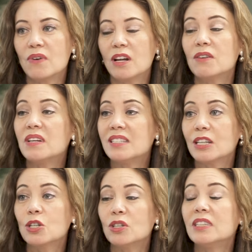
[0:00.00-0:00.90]
a lot of
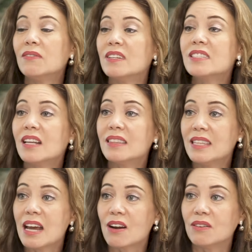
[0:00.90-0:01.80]
insecurity if it's not
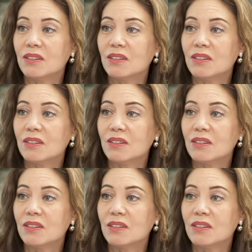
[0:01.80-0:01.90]
there,